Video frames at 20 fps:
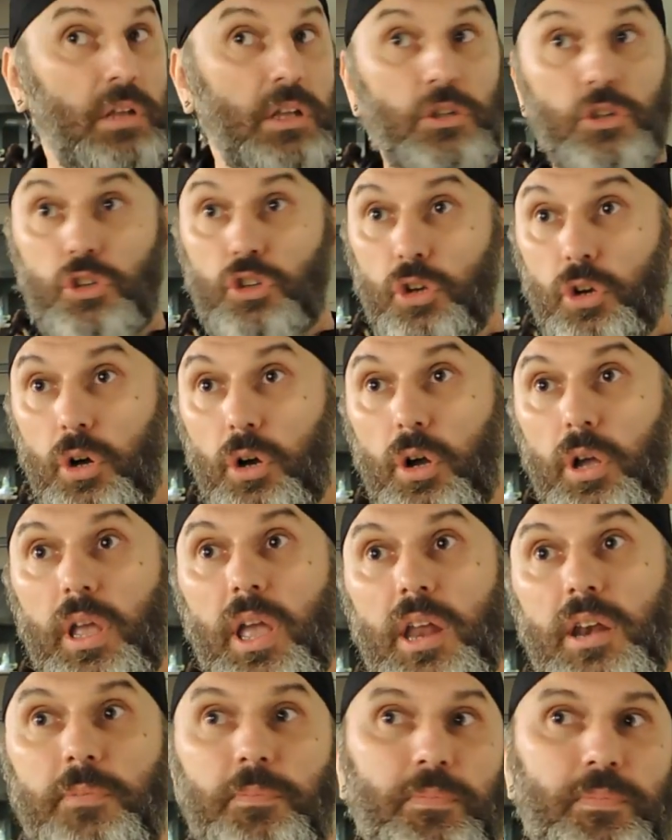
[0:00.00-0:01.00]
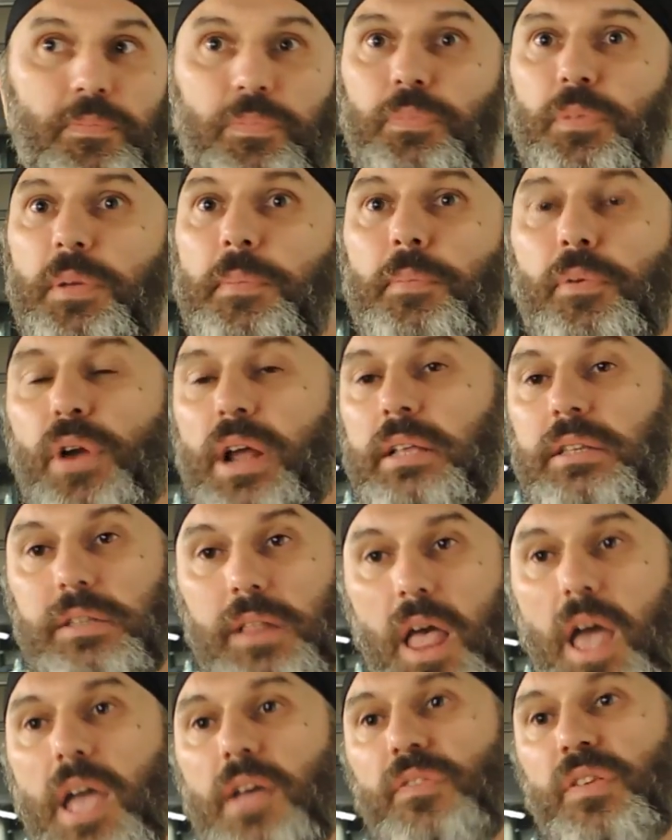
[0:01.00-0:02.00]
Enjoy and embrace
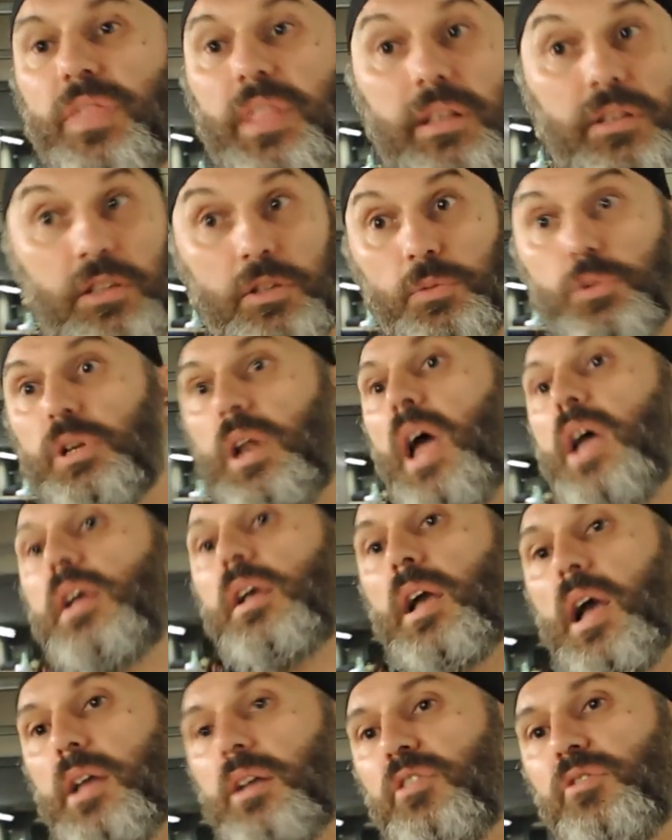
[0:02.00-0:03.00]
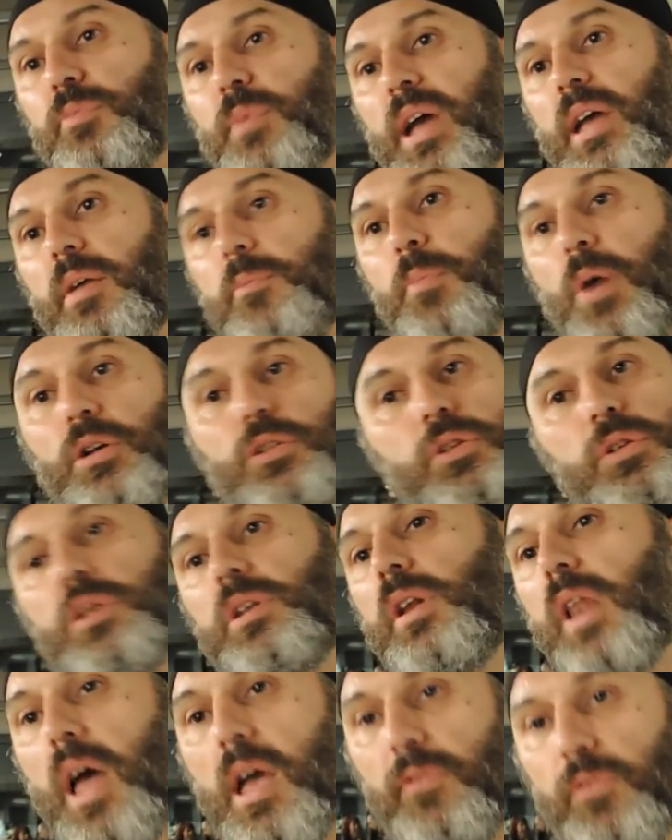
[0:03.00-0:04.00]
life, and this is what I kind of, my motto
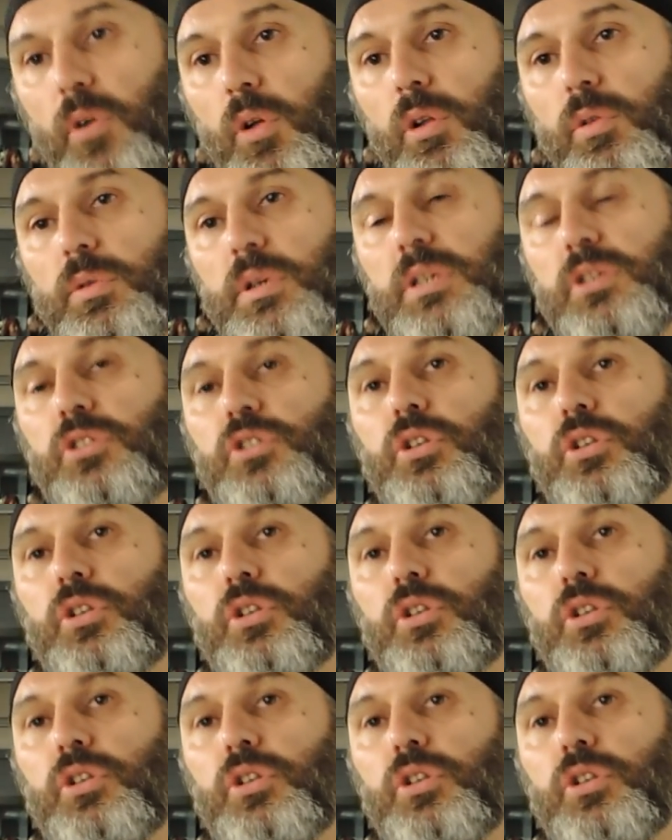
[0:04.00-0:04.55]
in life always.